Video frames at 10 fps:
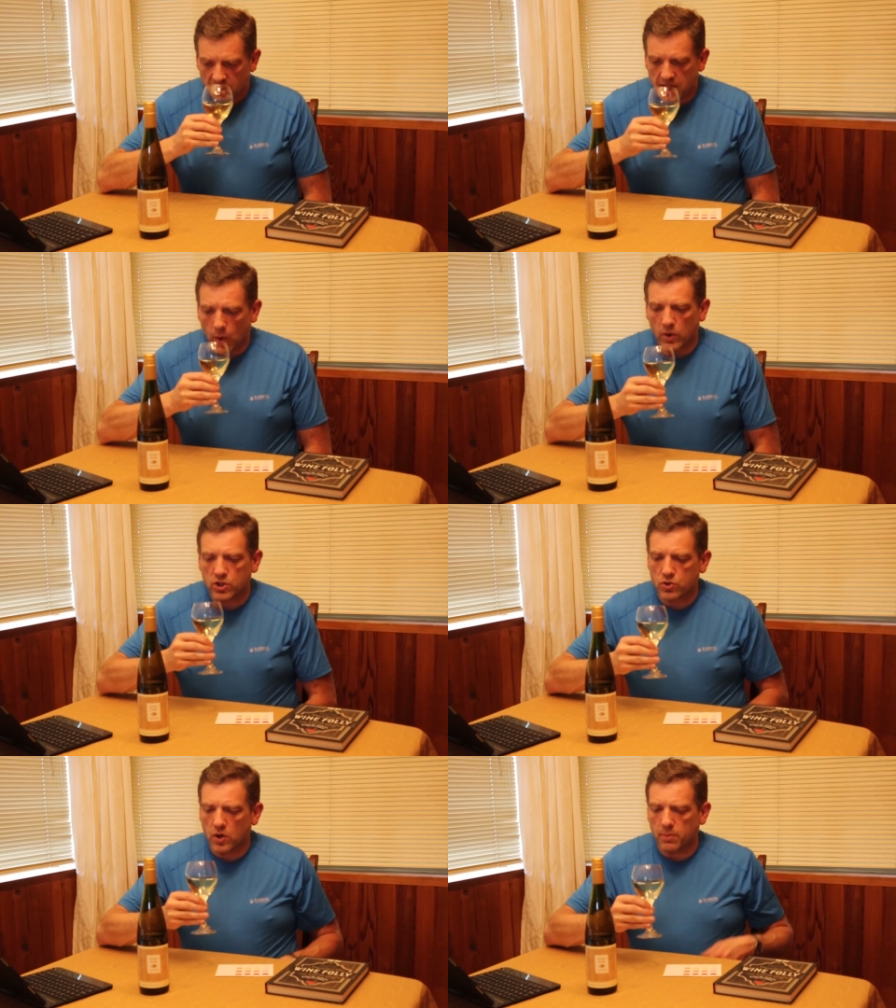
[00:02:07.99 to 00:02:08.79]
Now, what
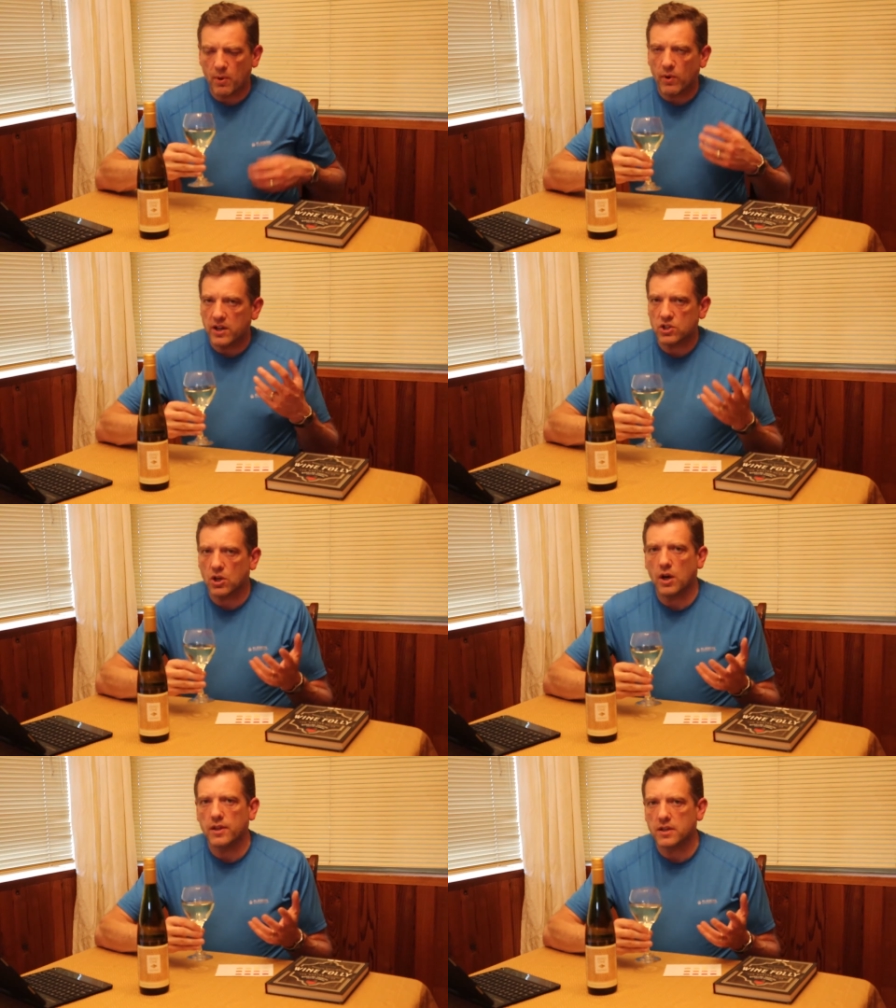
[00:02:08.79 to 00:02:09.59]
struck me when I
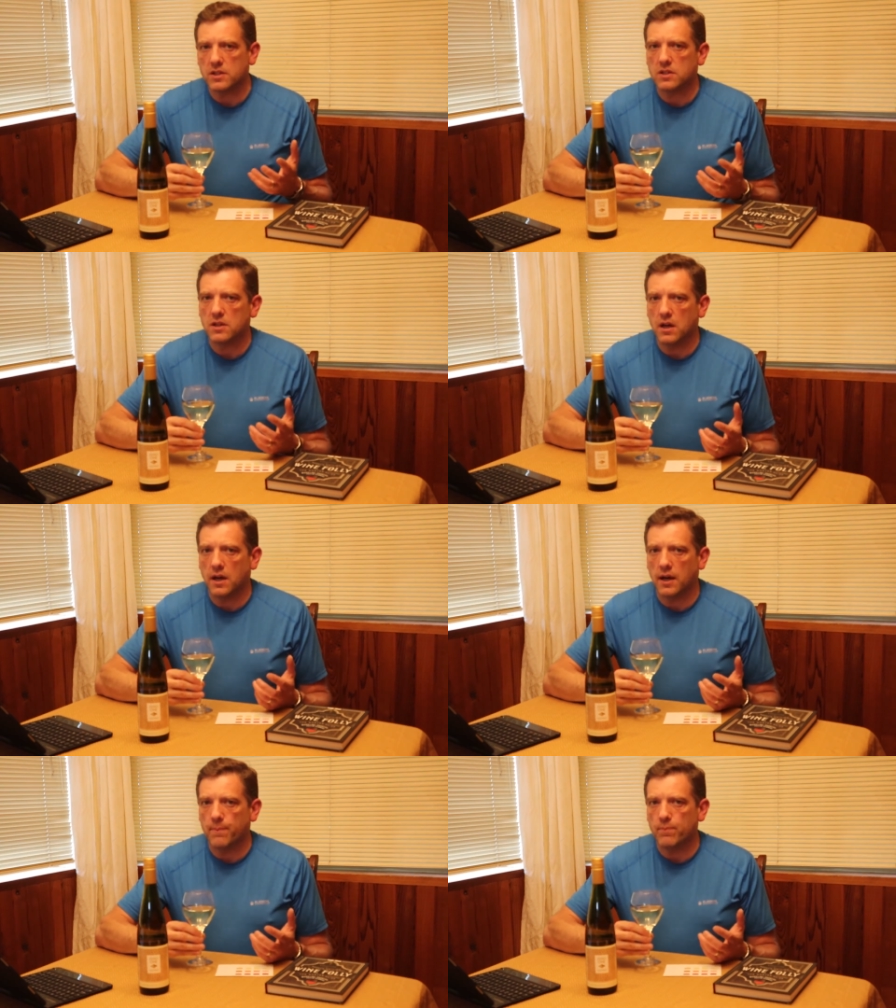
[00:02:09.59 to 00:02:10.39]
saw this
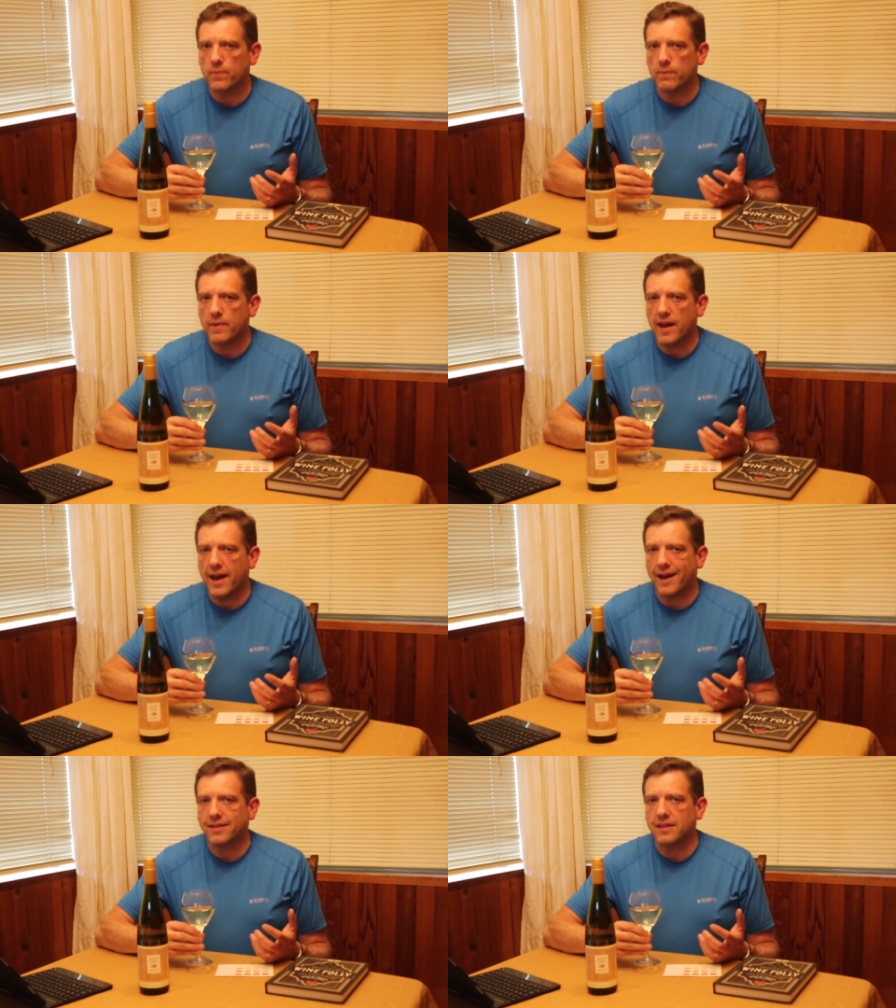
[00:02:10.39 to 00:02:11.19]

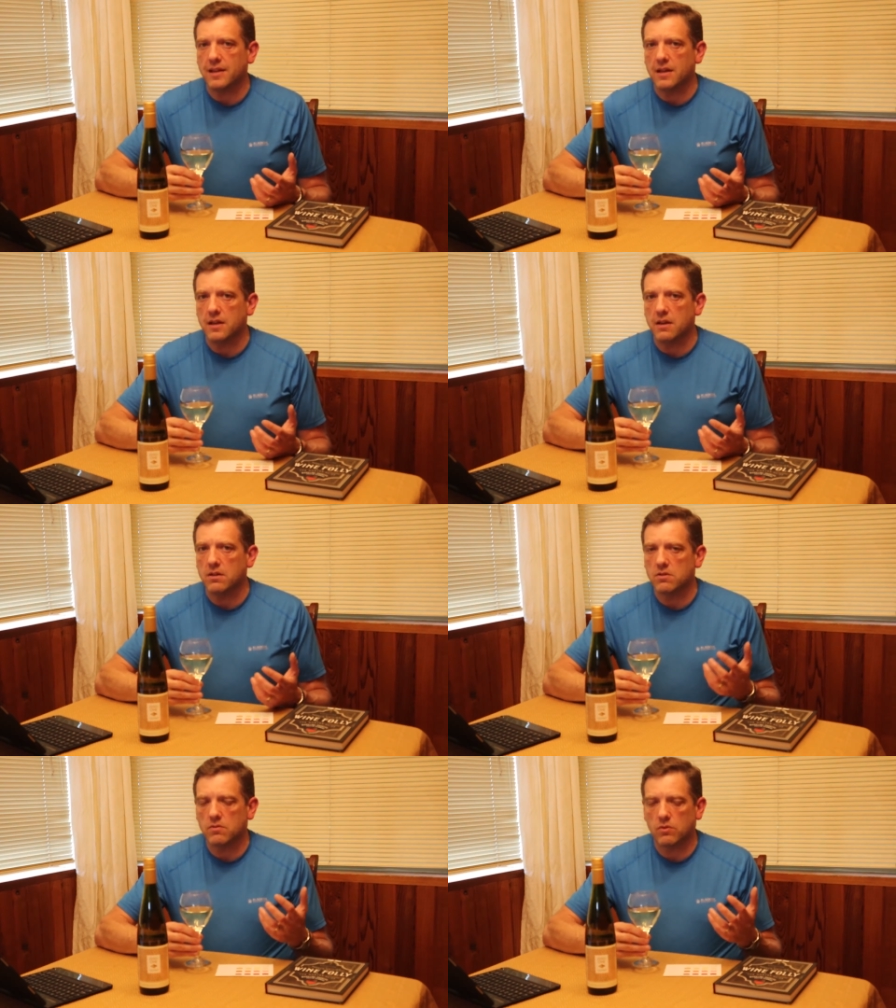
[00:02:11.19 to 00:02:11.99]
at the
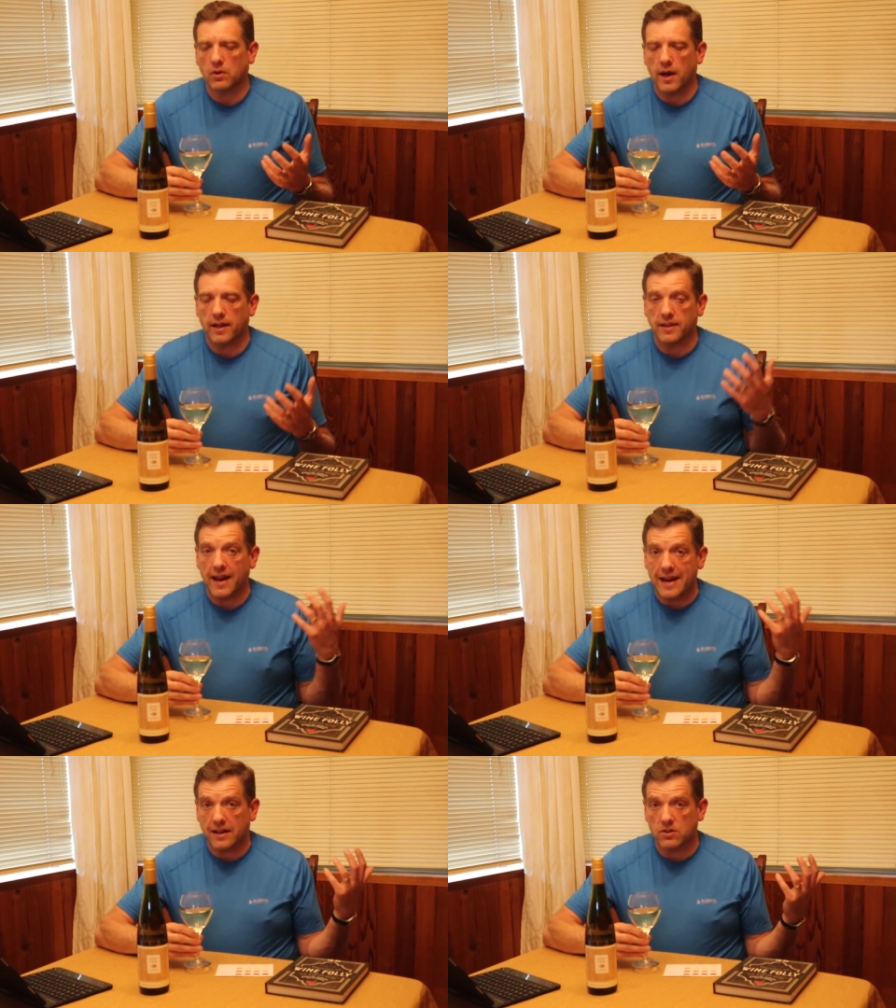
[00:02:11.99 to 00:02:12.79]

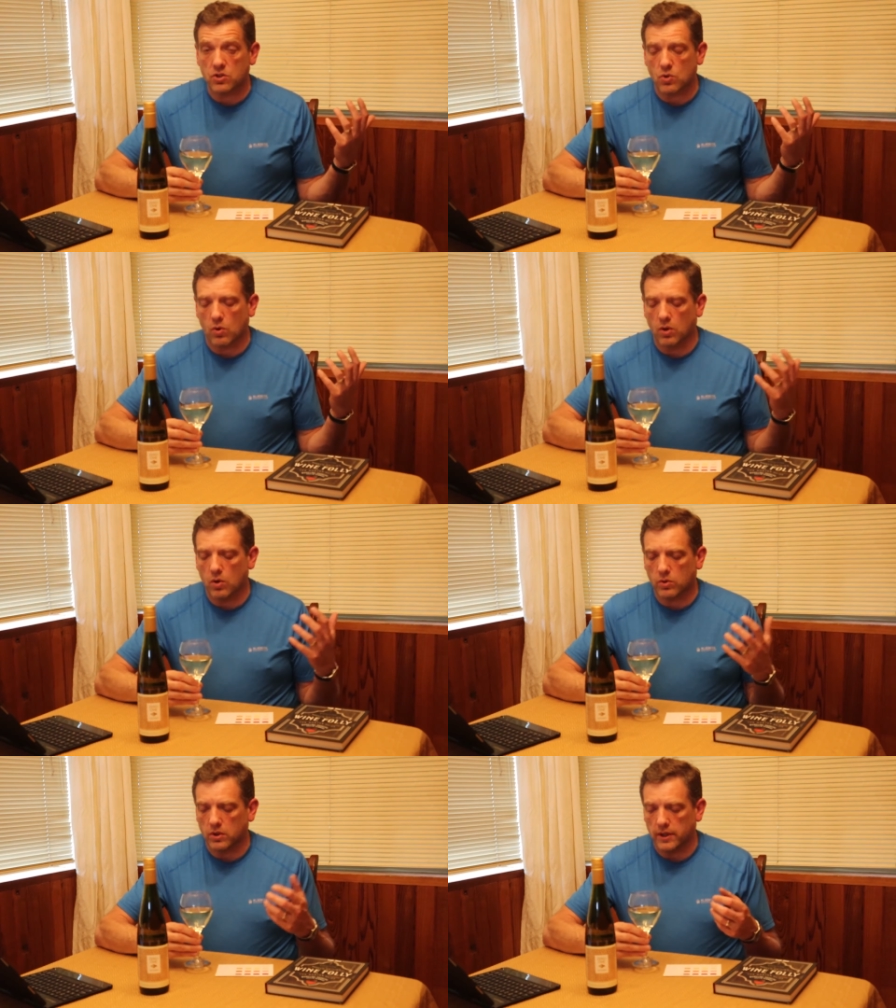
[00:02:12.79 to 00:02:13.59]
Hagen store
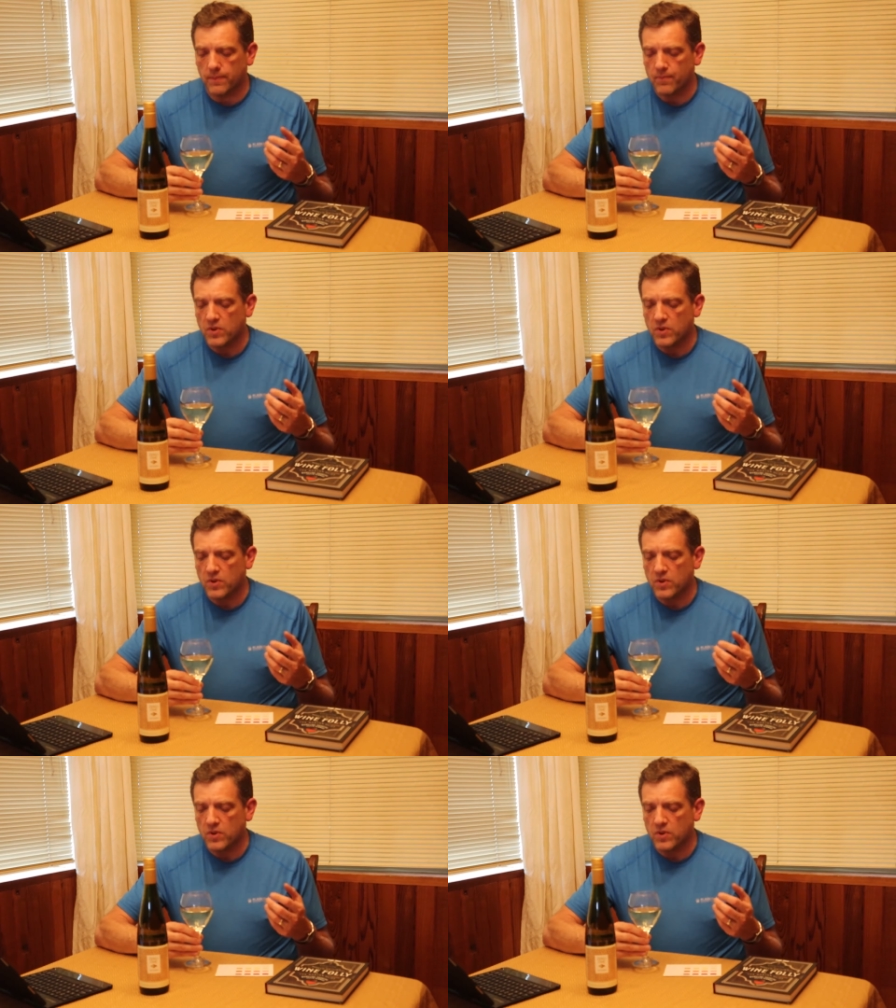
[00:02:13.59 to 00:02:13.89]
locally